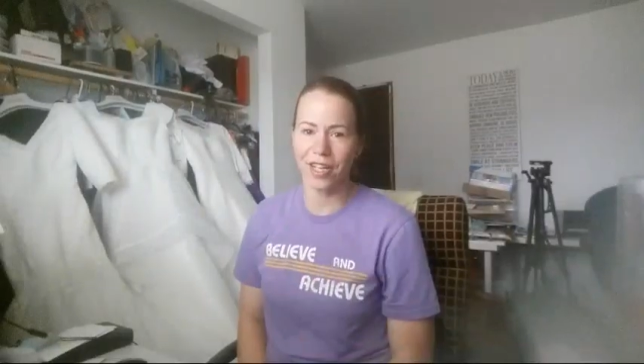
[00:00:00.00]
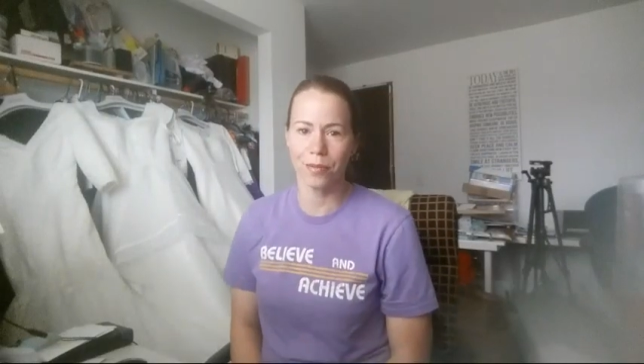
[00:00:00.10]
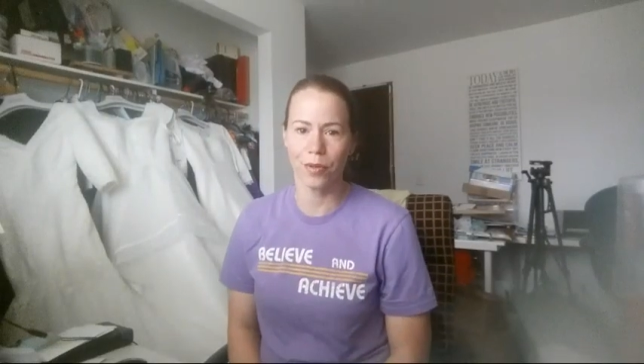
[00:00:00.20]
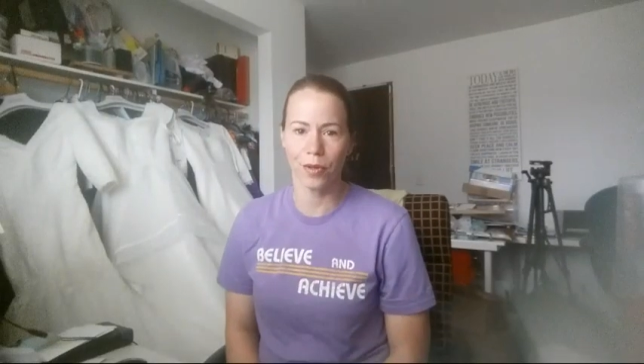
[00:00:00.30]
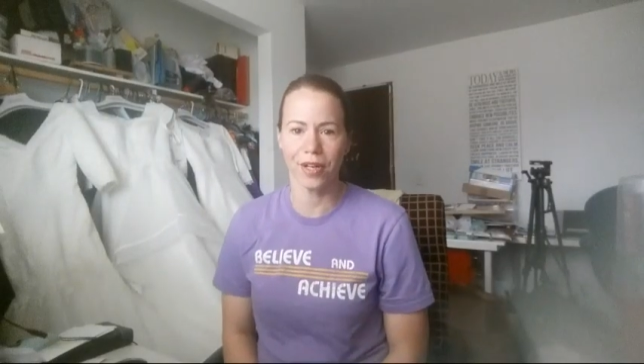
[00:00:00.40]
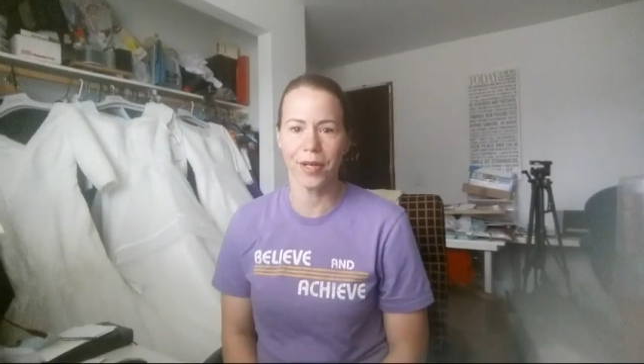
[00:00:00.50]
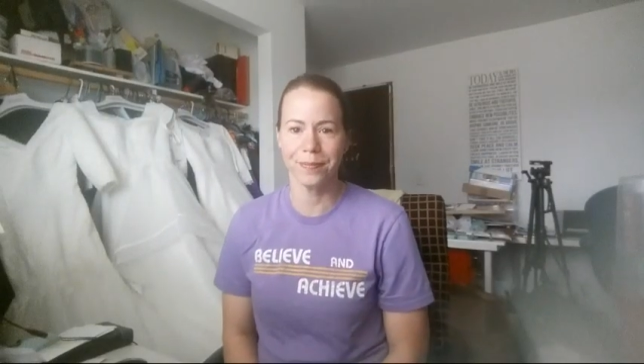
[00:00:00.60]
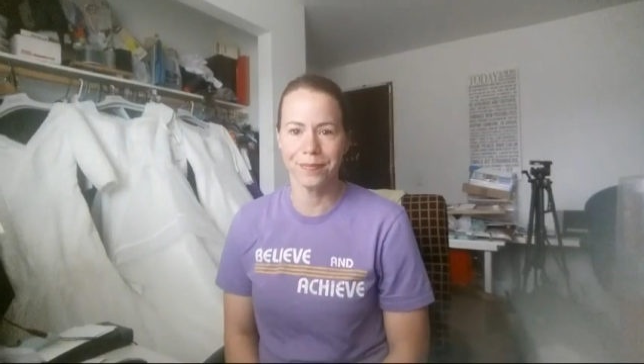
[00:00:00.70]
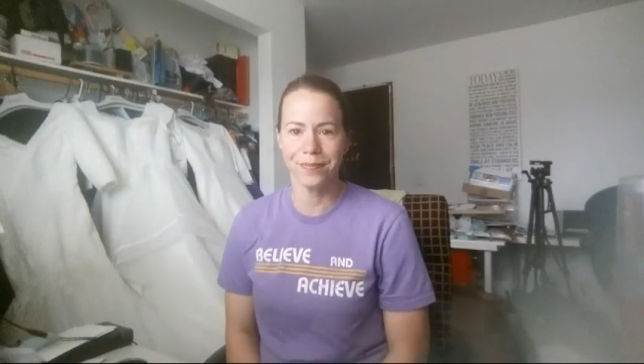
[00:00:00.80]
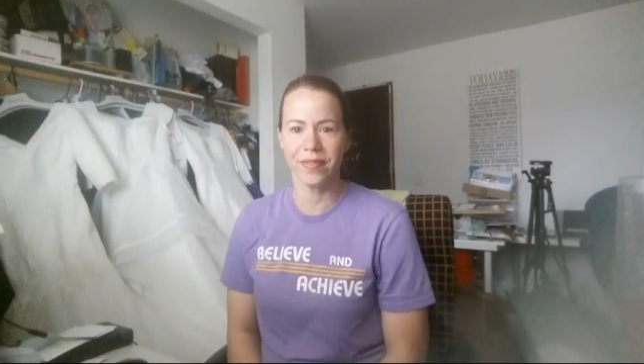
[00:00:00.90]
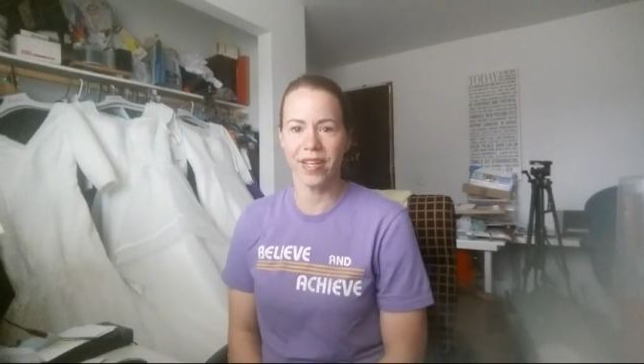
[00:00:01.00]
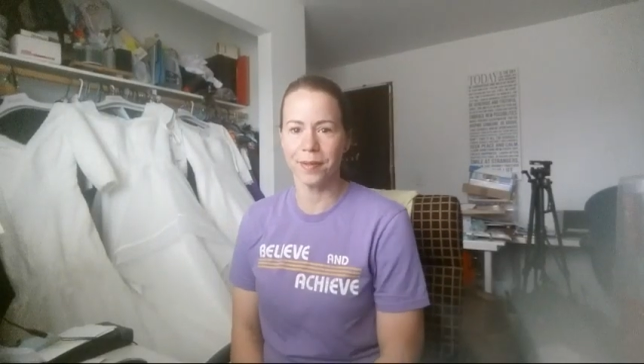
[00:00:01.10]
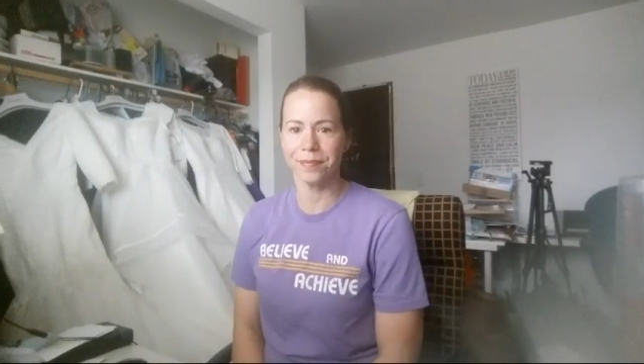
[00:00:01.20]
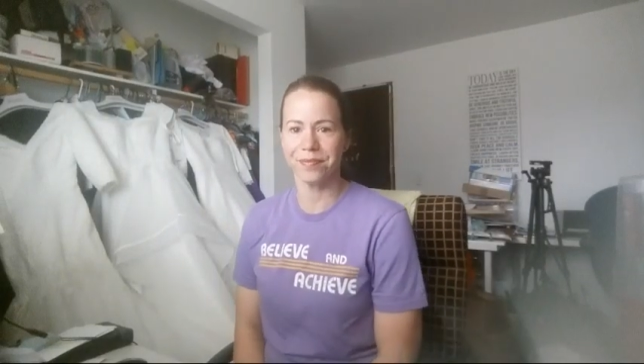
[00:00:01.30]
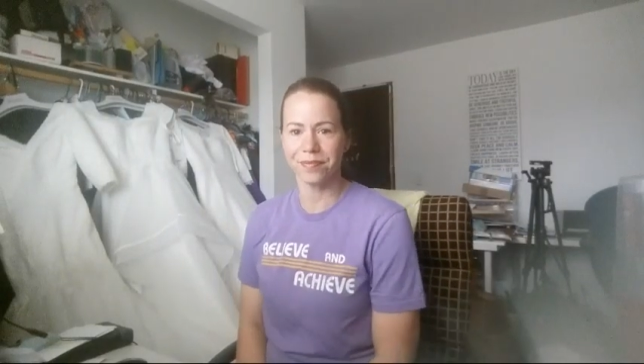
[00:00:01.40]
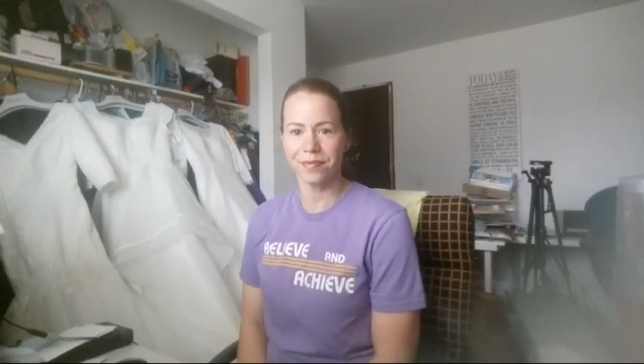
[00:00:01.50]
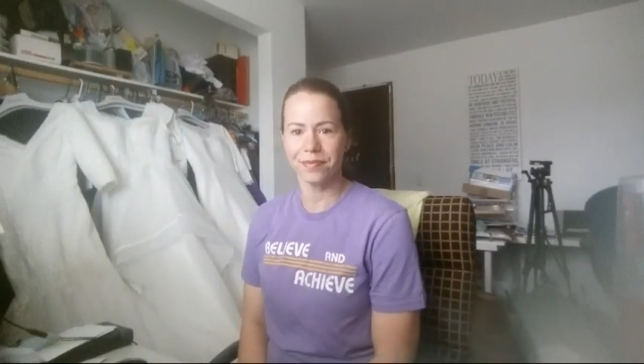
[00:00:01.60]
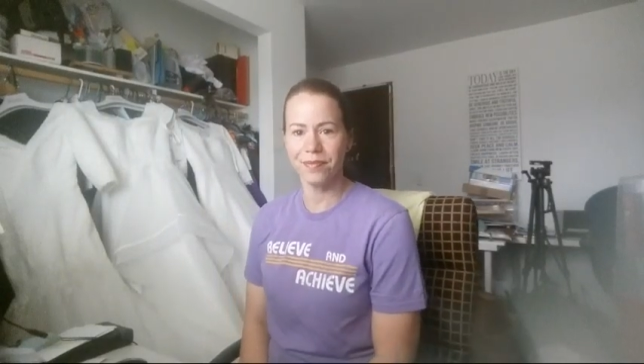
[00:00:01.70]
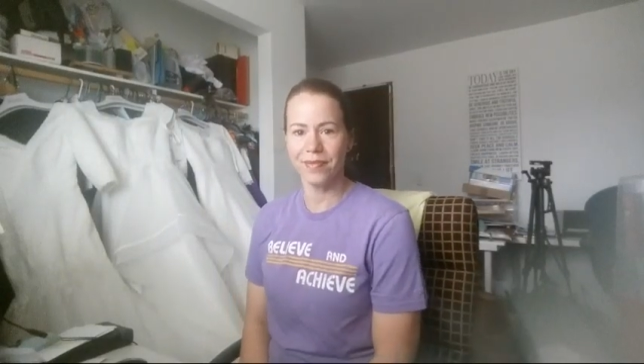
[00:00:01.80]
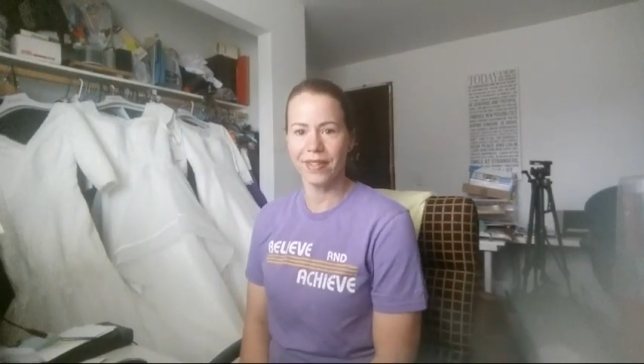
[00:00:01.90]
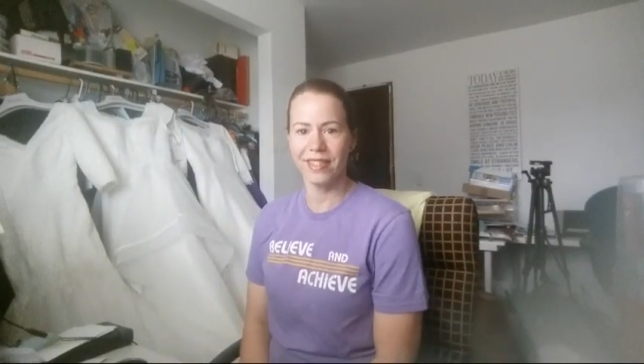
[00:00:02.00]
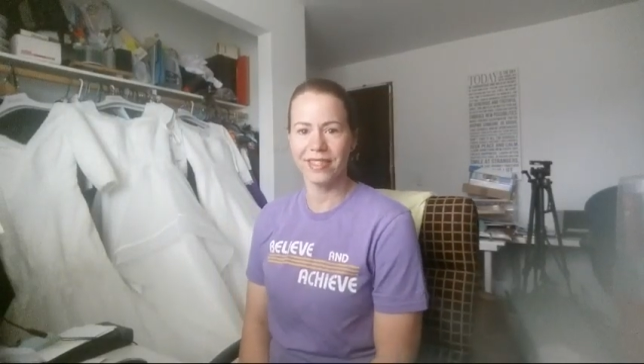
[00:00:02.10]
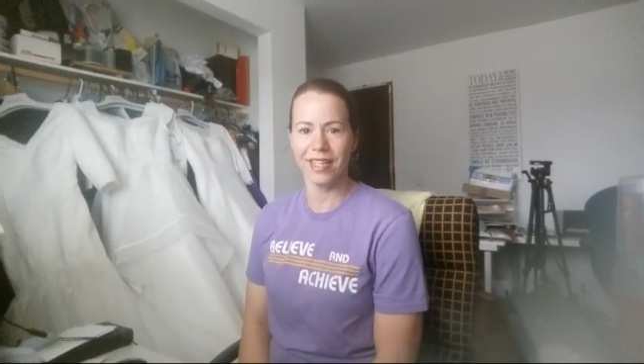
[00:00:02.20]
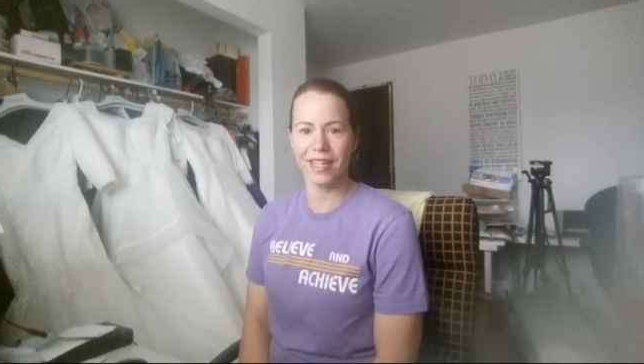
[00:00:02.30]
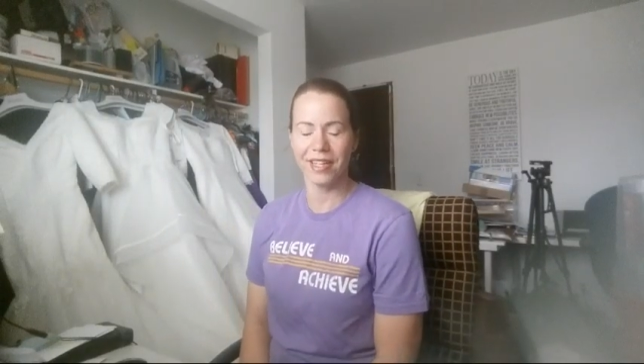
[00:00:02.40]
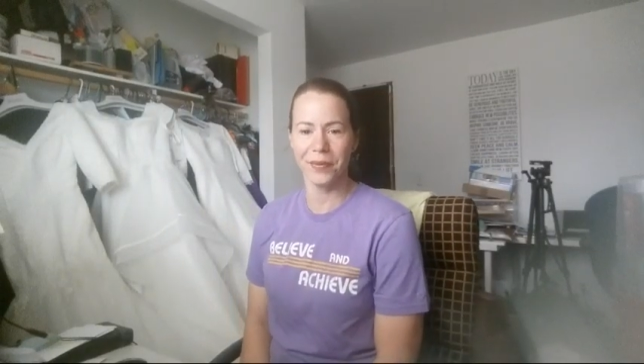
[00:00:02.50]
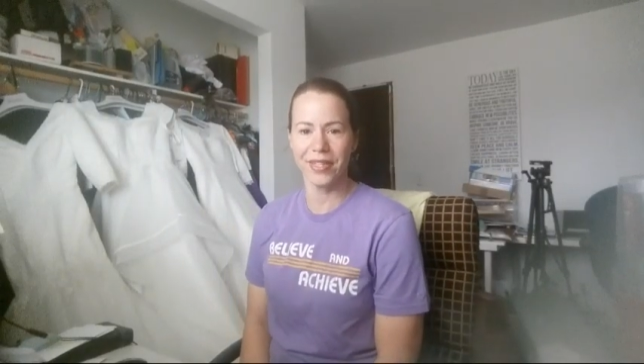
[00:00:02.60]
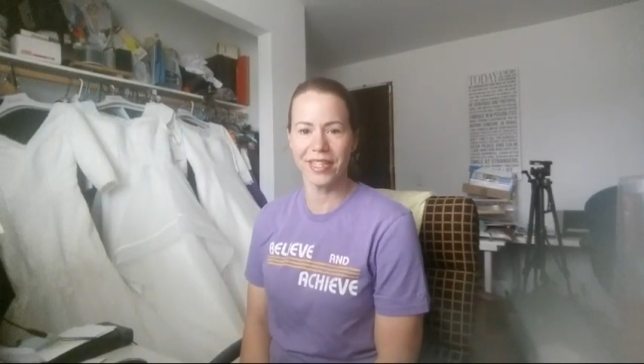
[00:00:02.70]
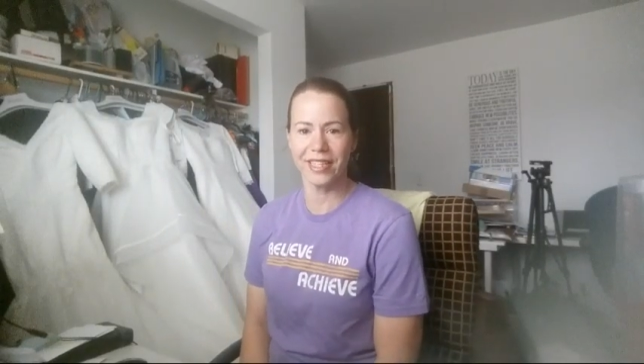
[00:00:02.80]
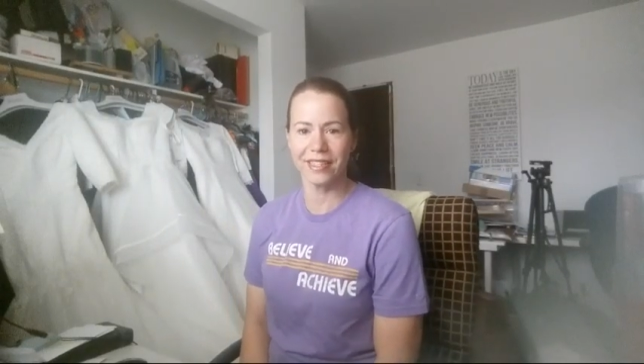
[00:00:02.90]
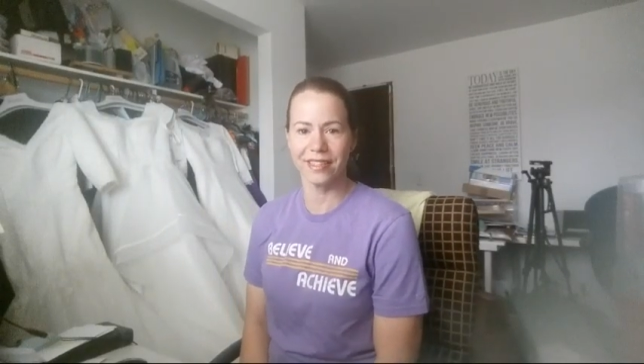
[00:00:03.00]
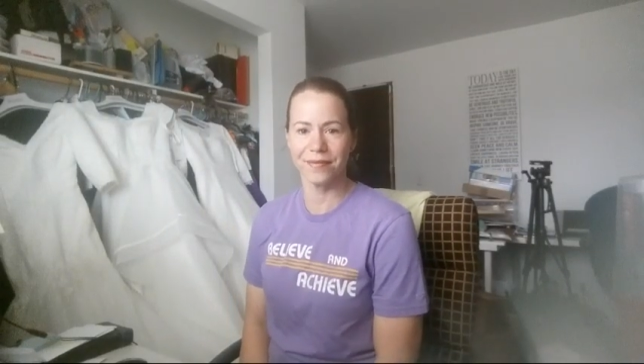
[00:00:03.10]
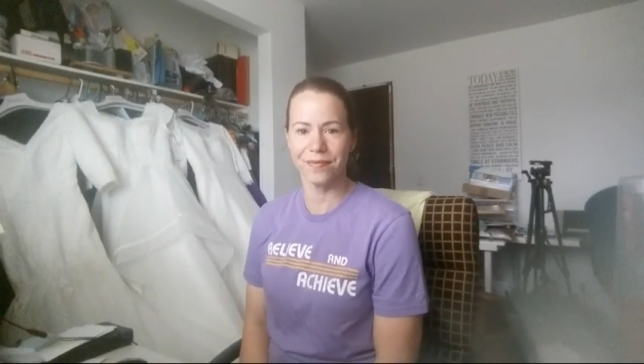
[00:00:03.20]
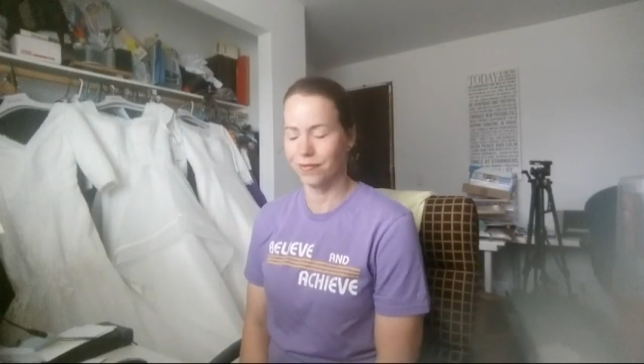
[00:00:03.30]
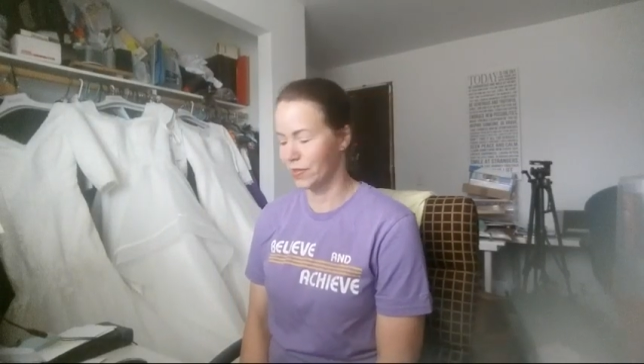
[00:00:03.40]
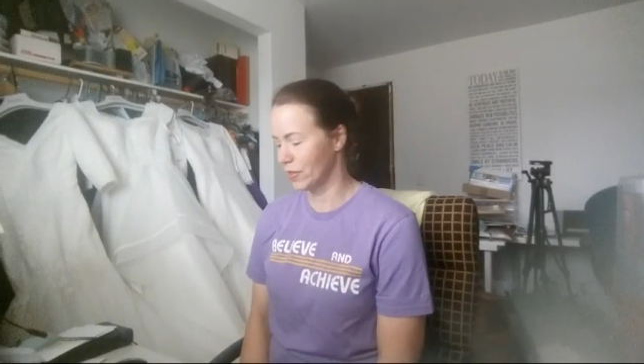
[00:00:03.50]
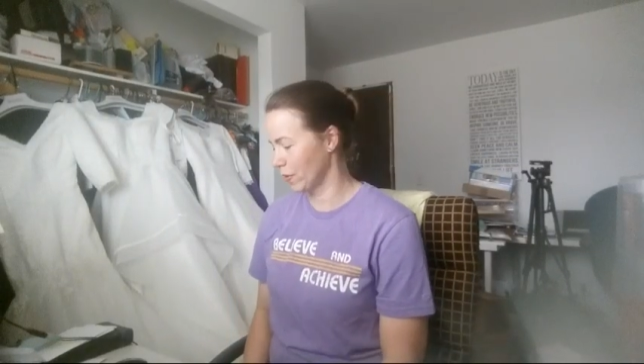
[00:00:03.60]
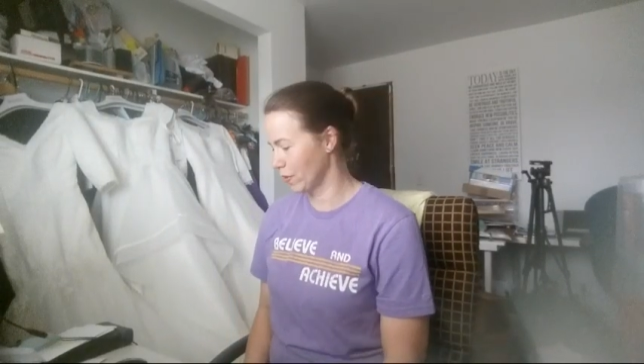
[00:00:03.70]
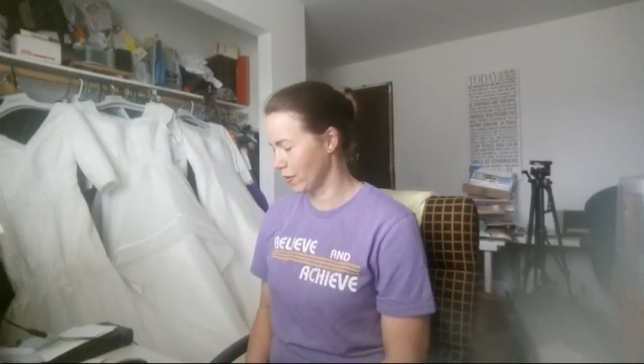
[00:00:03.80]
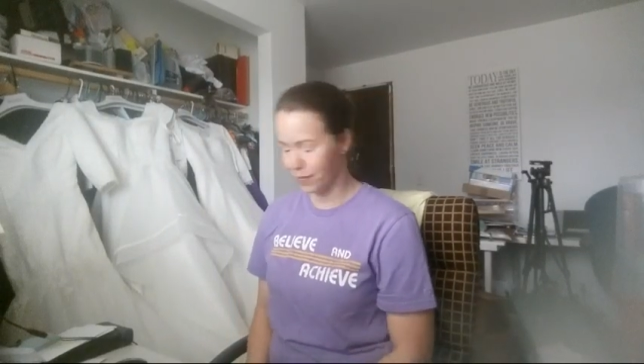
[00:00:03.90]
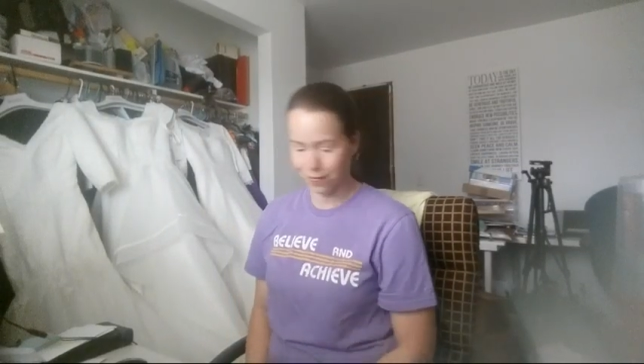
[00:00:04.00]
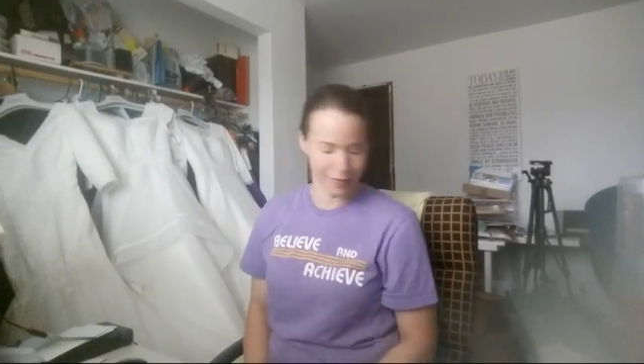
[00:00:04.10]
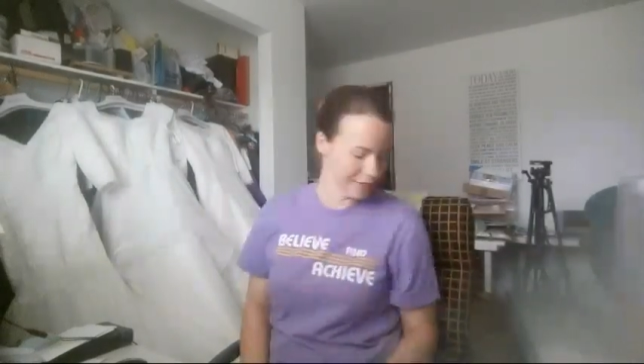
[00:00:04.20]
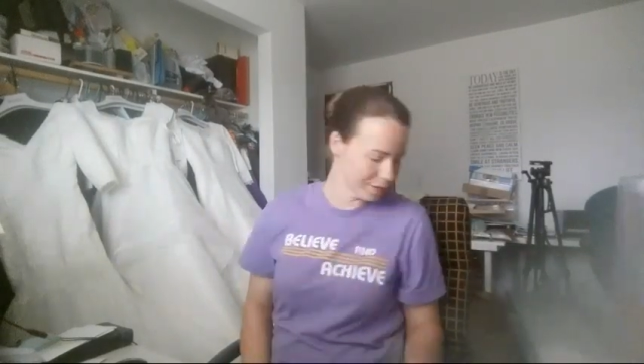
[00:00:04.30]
gown program. Yep, that's exactly what it is. So I